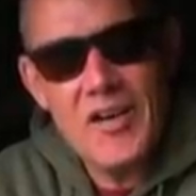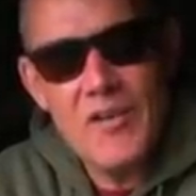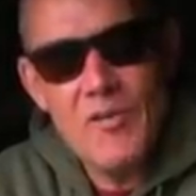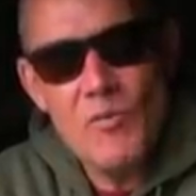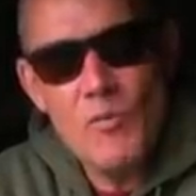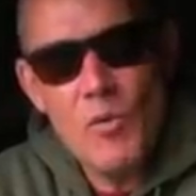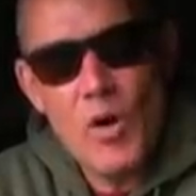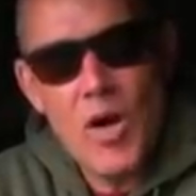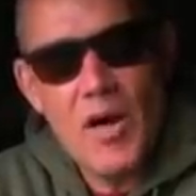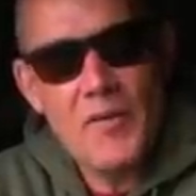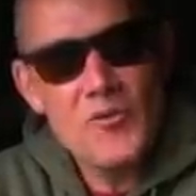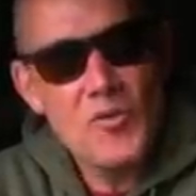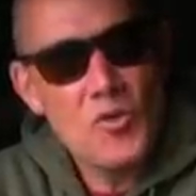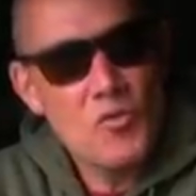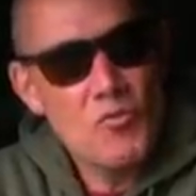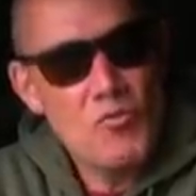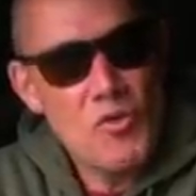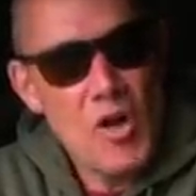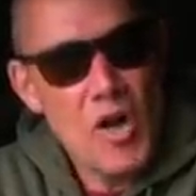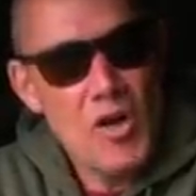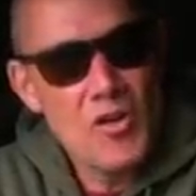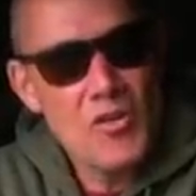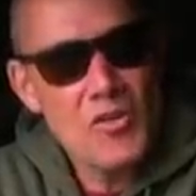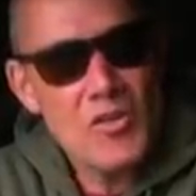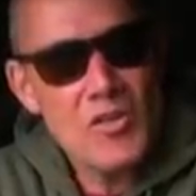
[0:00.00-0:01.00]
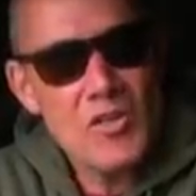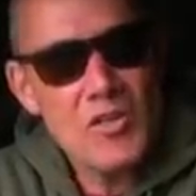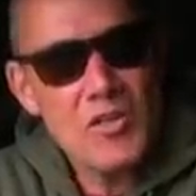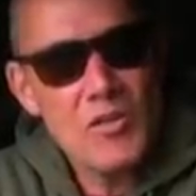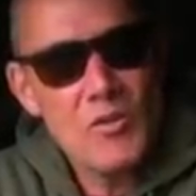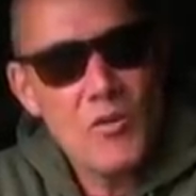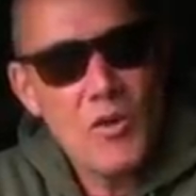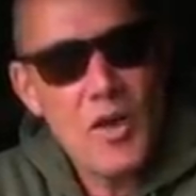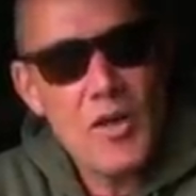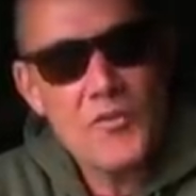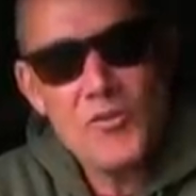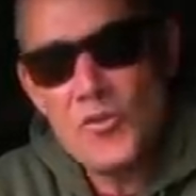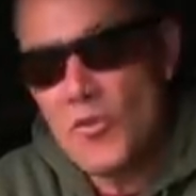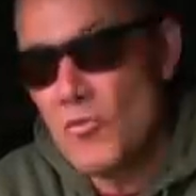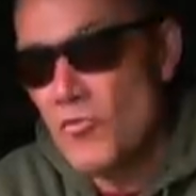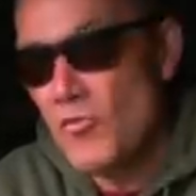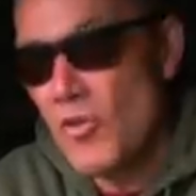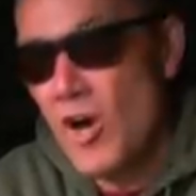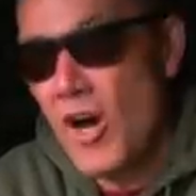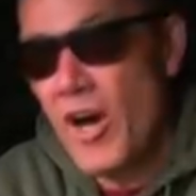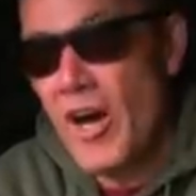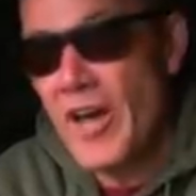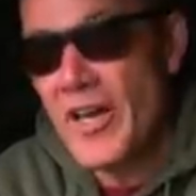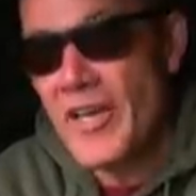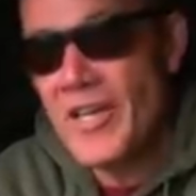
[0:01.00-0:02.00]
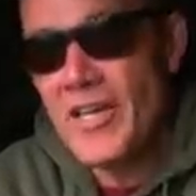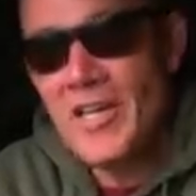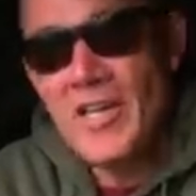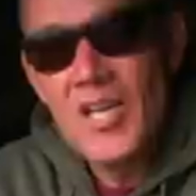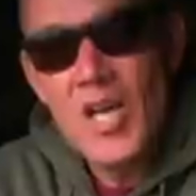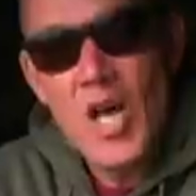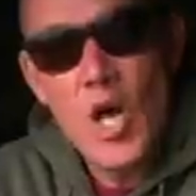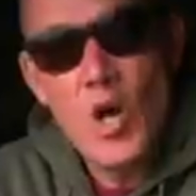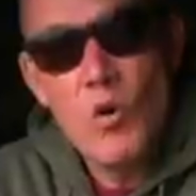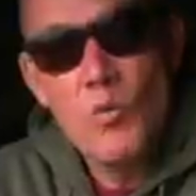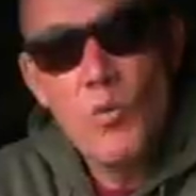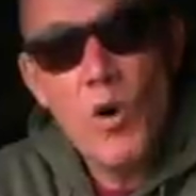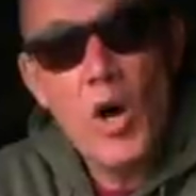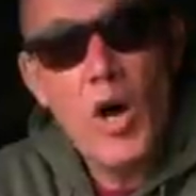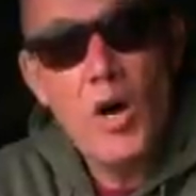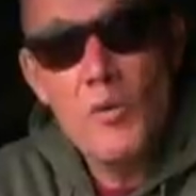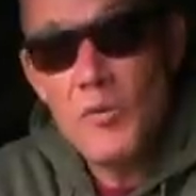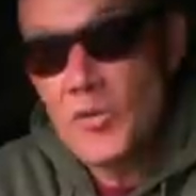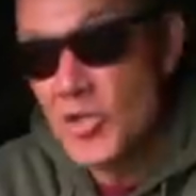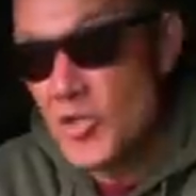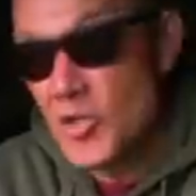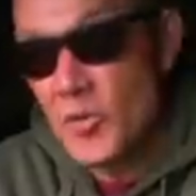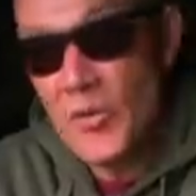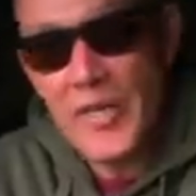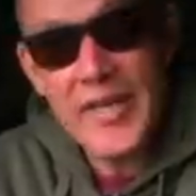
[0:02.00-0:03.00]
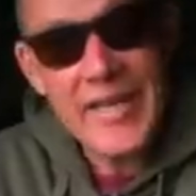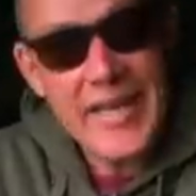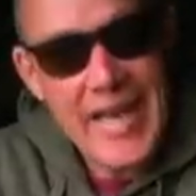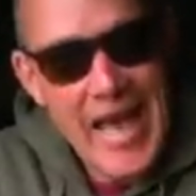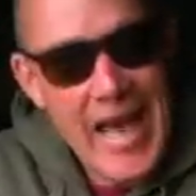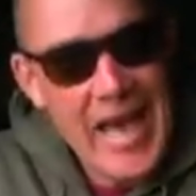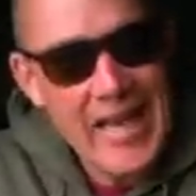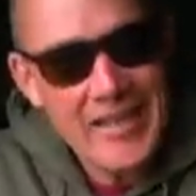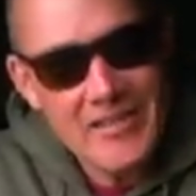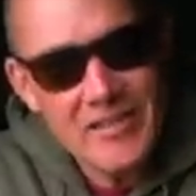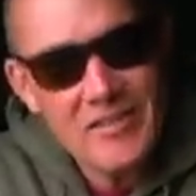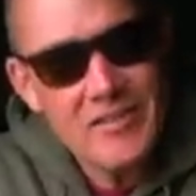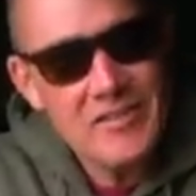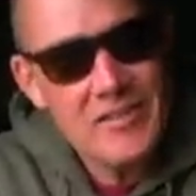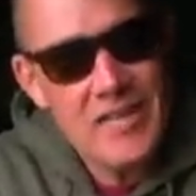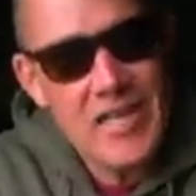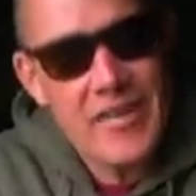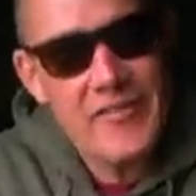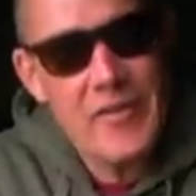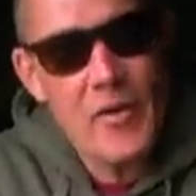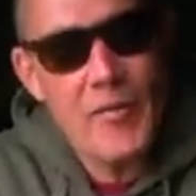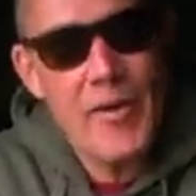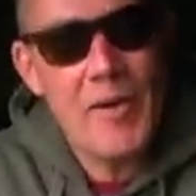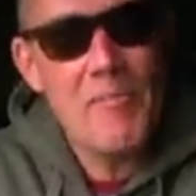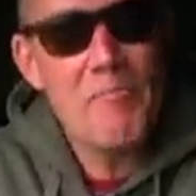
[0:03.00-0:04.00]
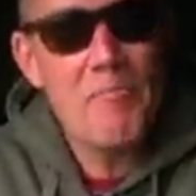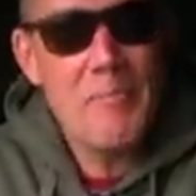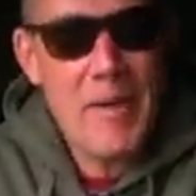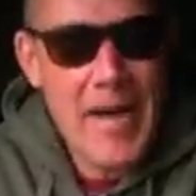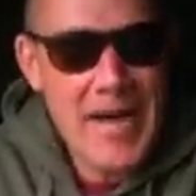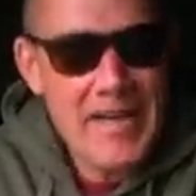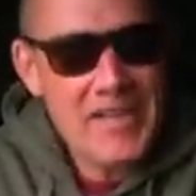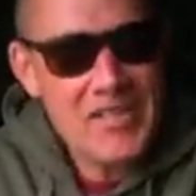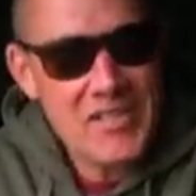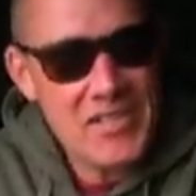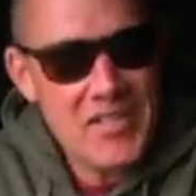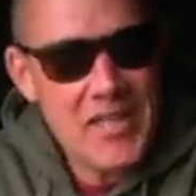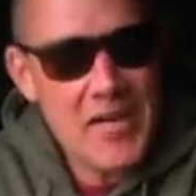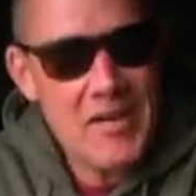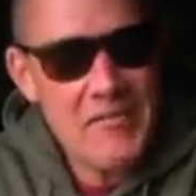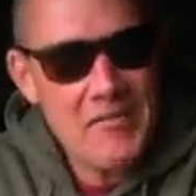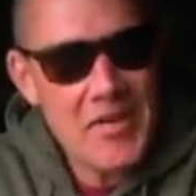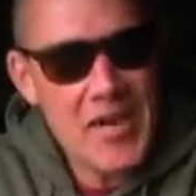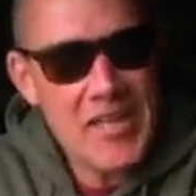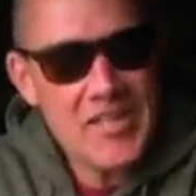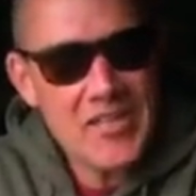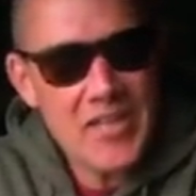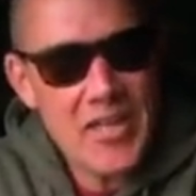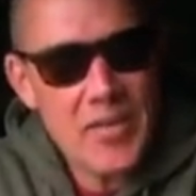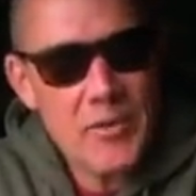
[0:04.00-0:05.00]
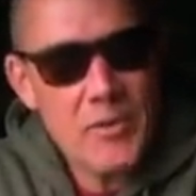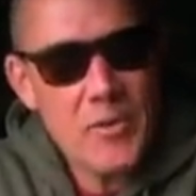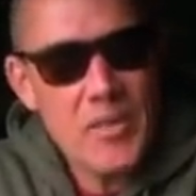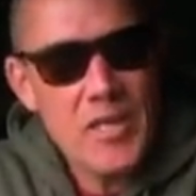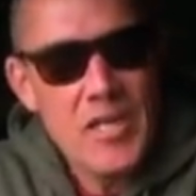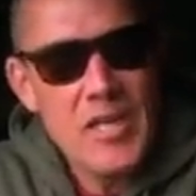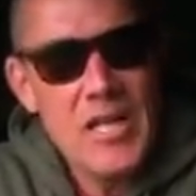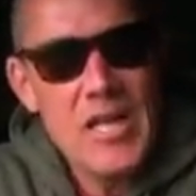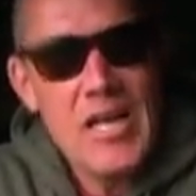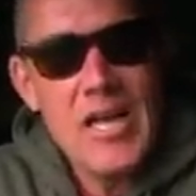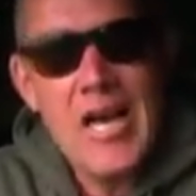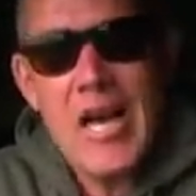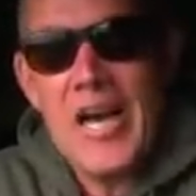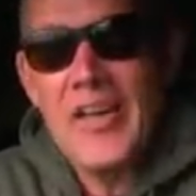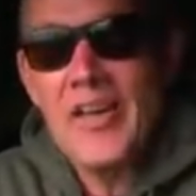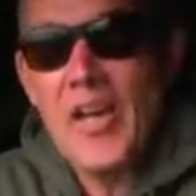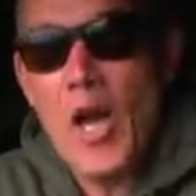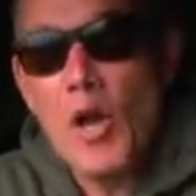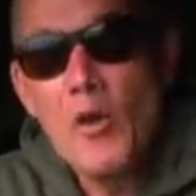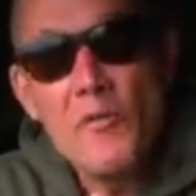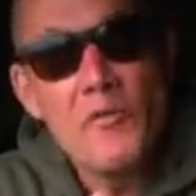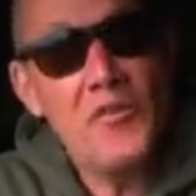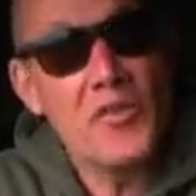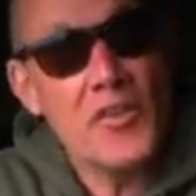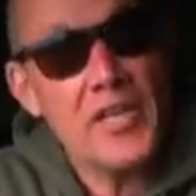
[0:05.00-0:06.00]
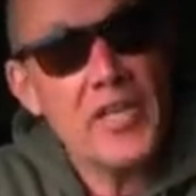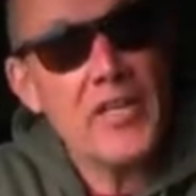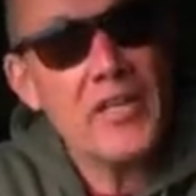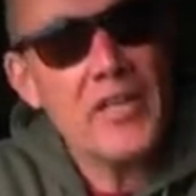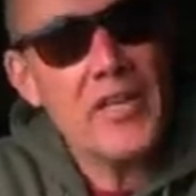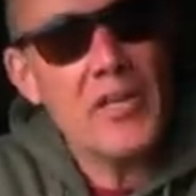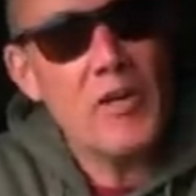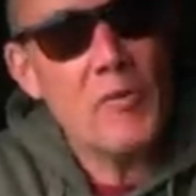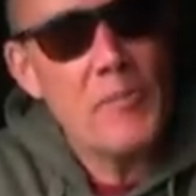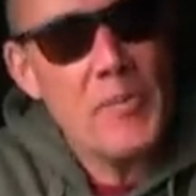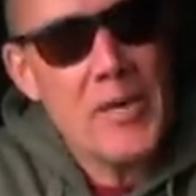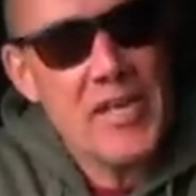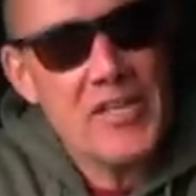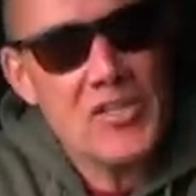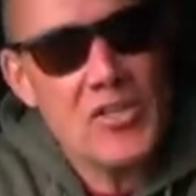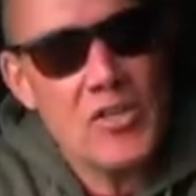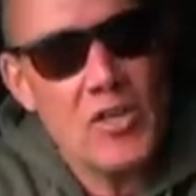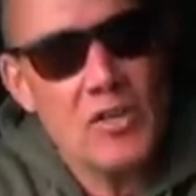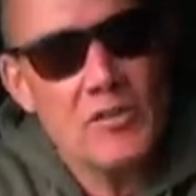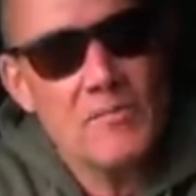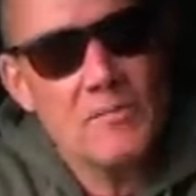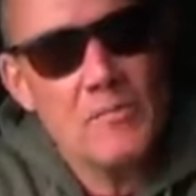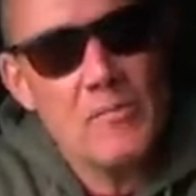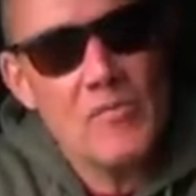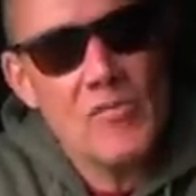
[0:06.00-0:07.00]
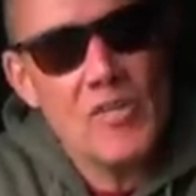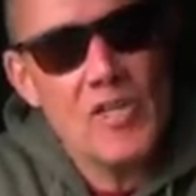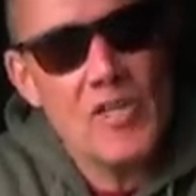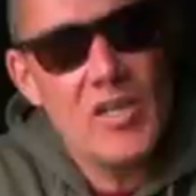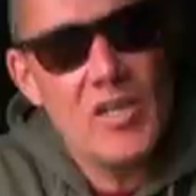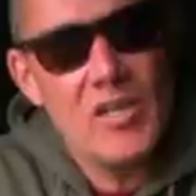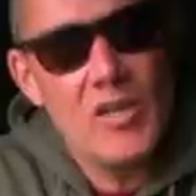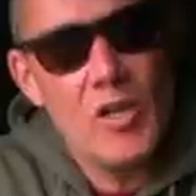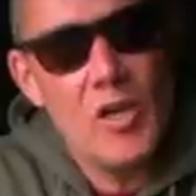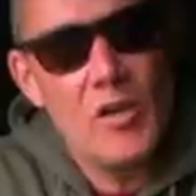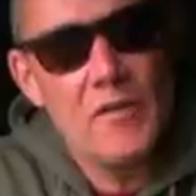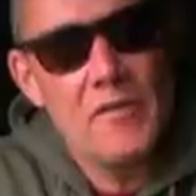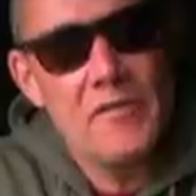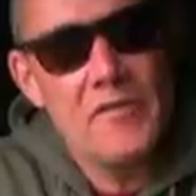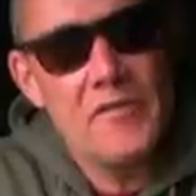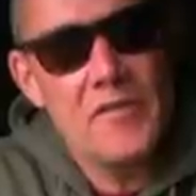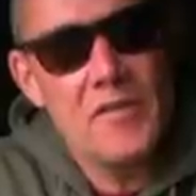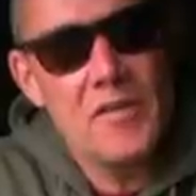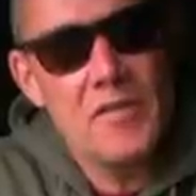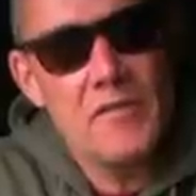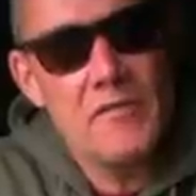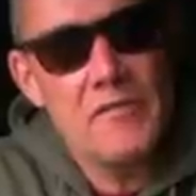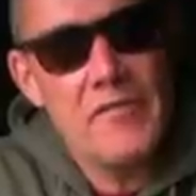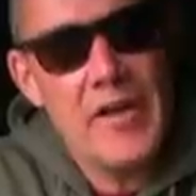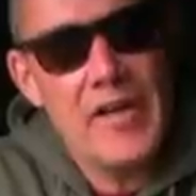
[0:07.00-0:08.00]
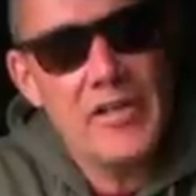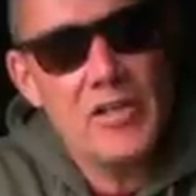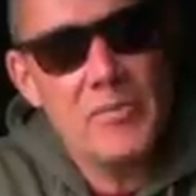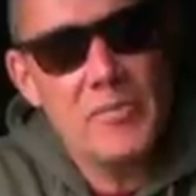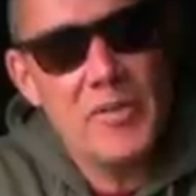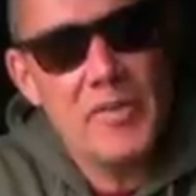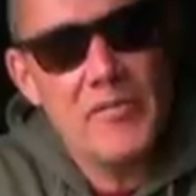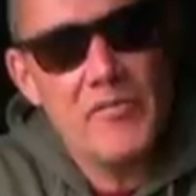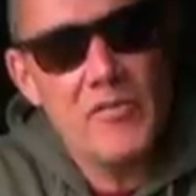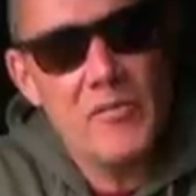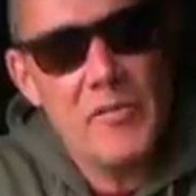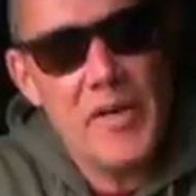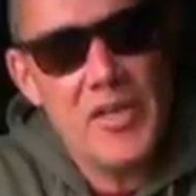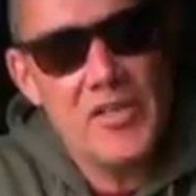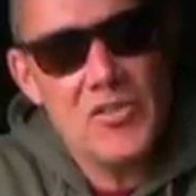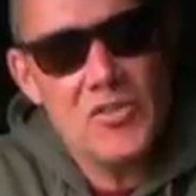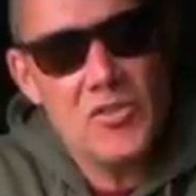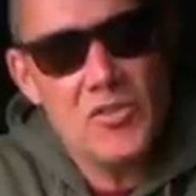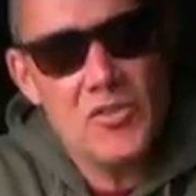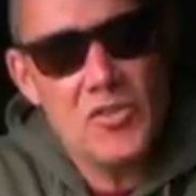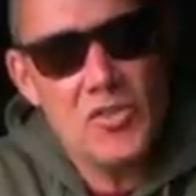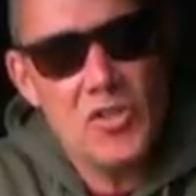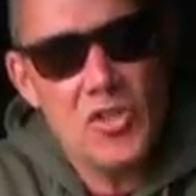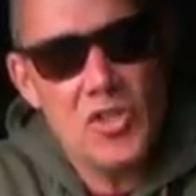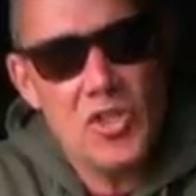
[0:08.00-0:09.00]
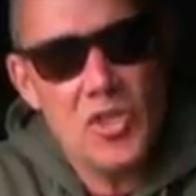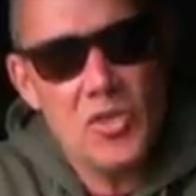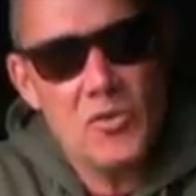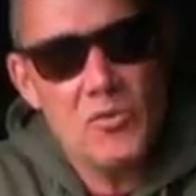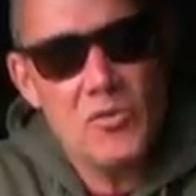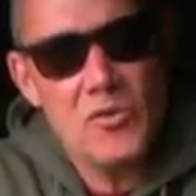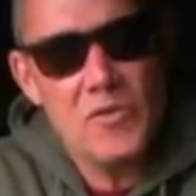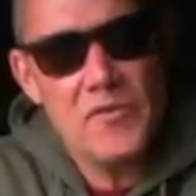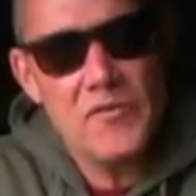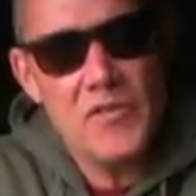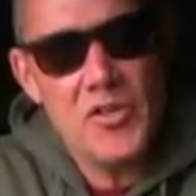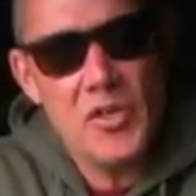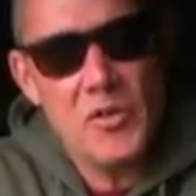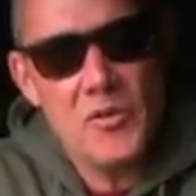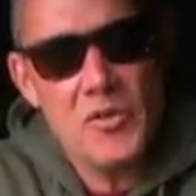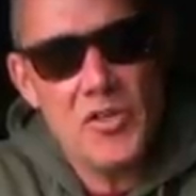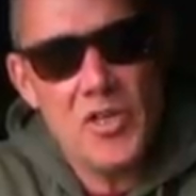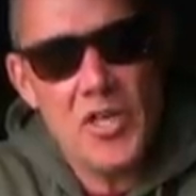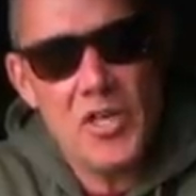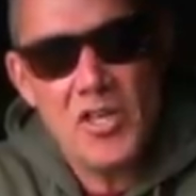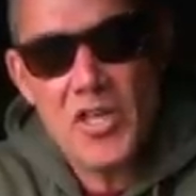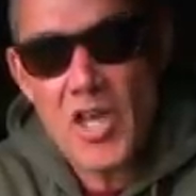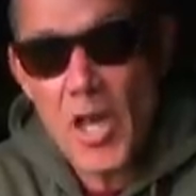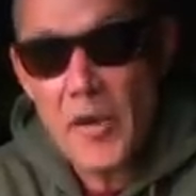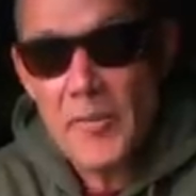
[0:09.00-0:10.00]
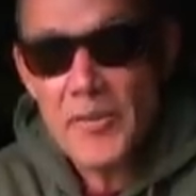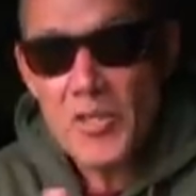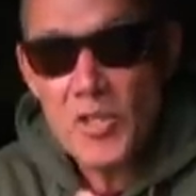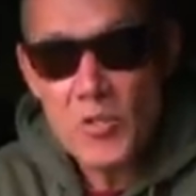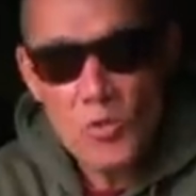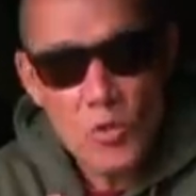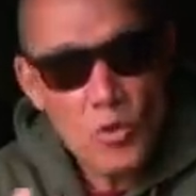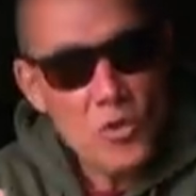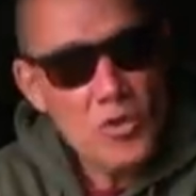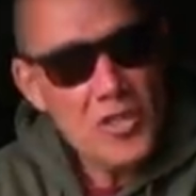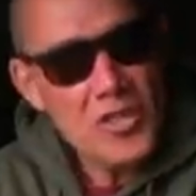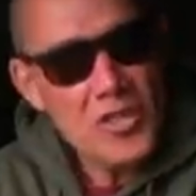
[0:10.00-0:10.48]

What I've done wrong, what I've done right, what I would do again if I went back to that venue. And hopefully it'll pass on a lot of valuable information to you, the viewer, that are going to all